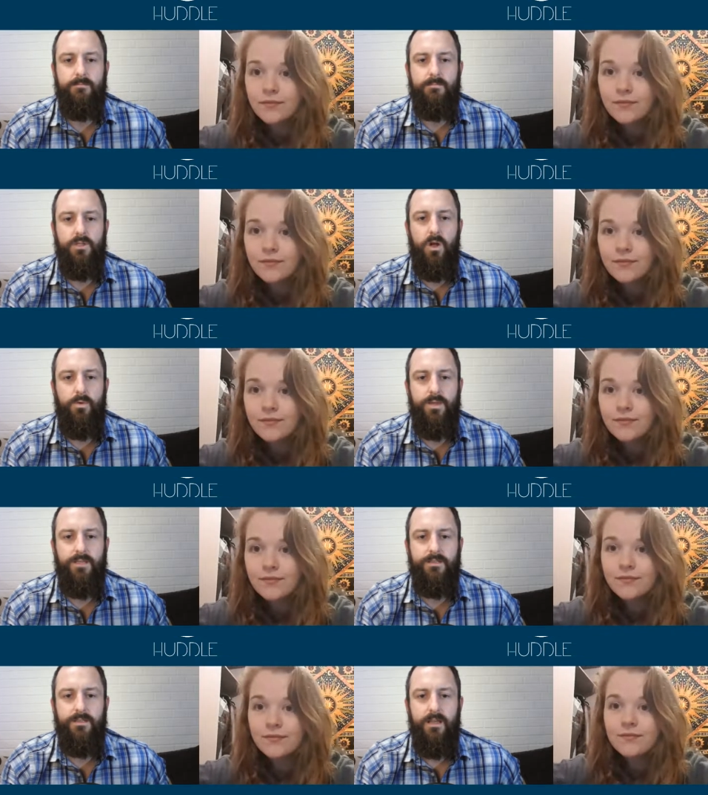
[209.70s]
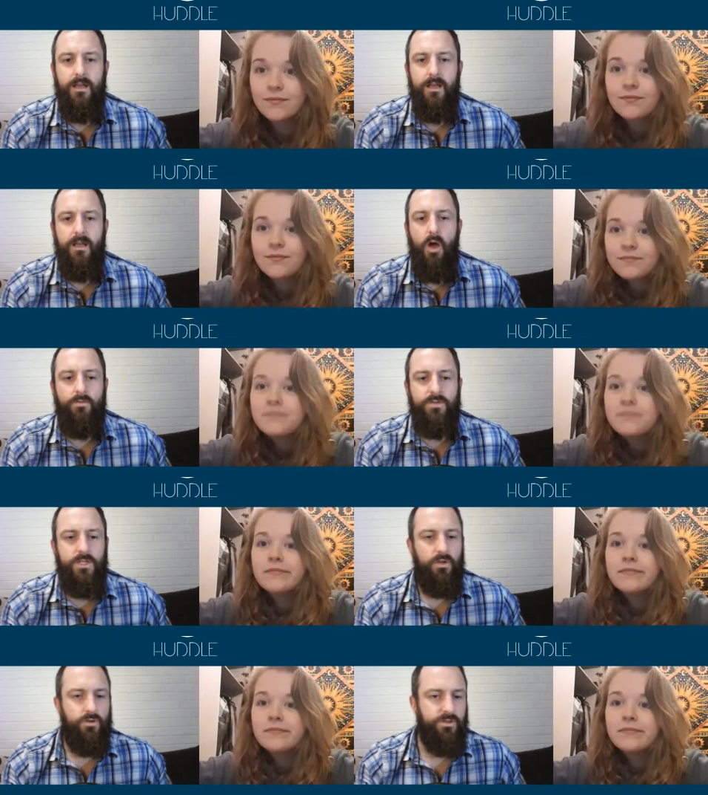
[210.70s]
Speaker 1: You know, he's
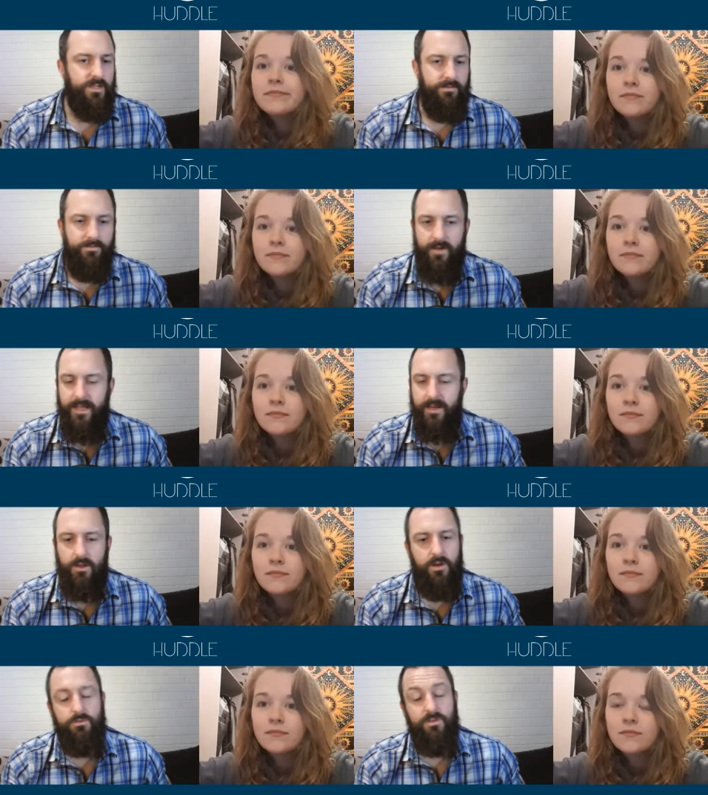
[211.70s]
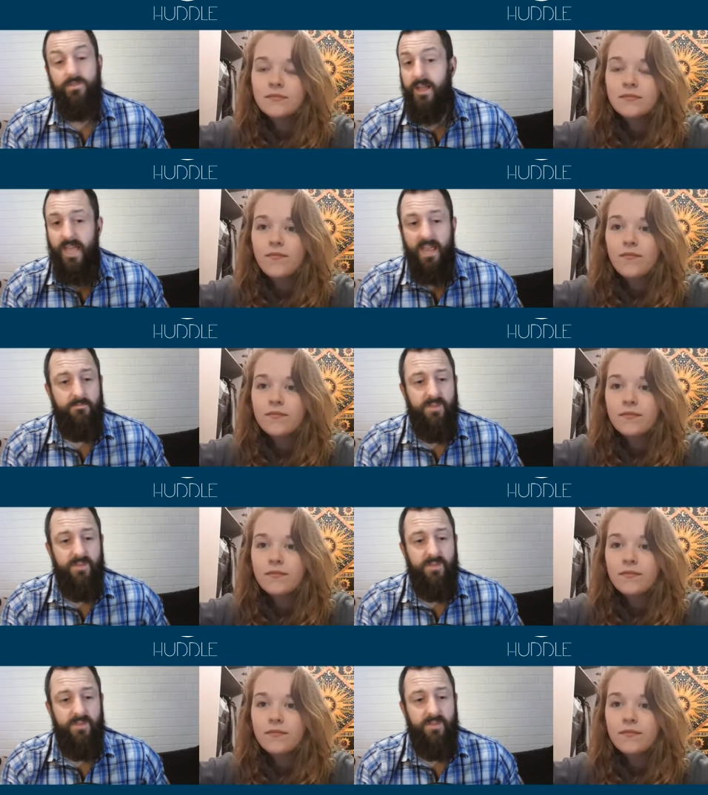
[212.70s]
obviously not just in the fight, he knows the fight game